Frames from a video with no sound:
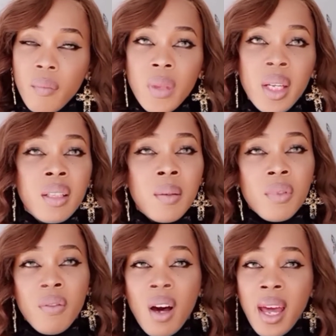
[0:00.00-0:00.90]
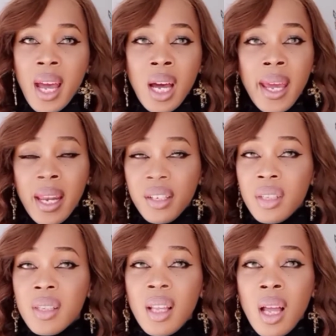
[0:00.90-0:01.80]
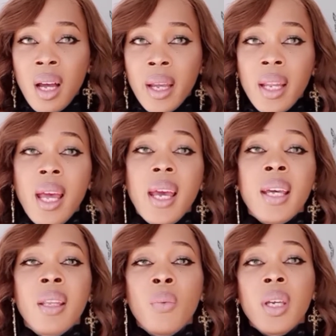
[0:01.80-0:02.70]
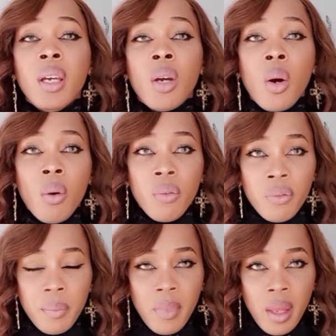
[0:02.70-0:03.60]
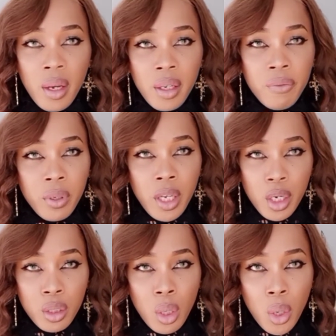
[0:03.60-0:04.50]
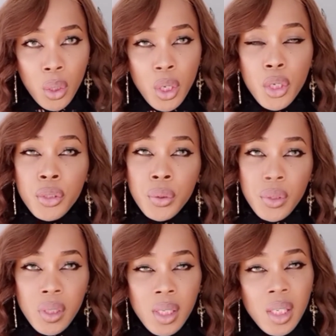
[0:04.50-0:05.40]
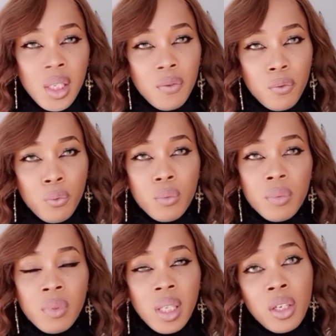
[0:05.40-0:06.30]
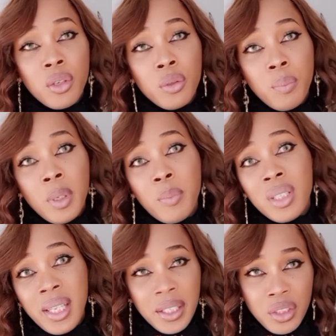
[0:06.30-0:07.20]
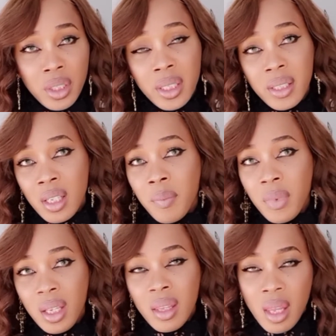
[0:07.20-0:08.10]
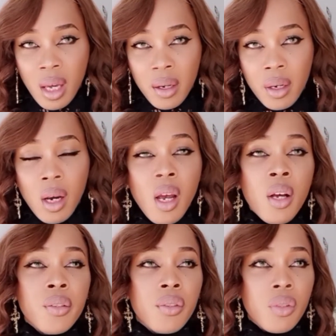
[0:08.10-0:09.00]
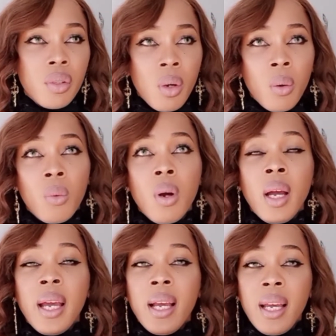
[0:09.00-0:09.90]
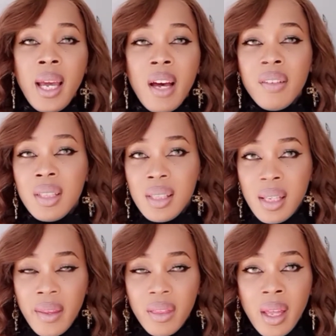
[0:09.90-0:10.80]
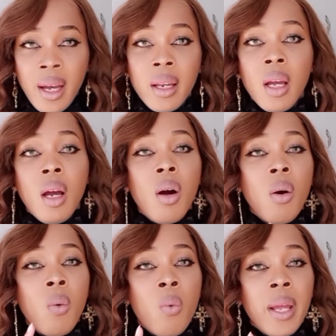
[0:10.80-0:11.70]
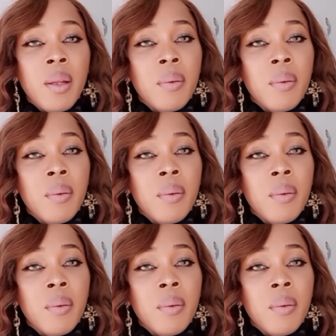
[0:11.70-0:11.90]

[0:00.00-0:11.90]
in terms of our energies align, and then we can go from there if we get along to see if there could be potentially something there. So having said that, when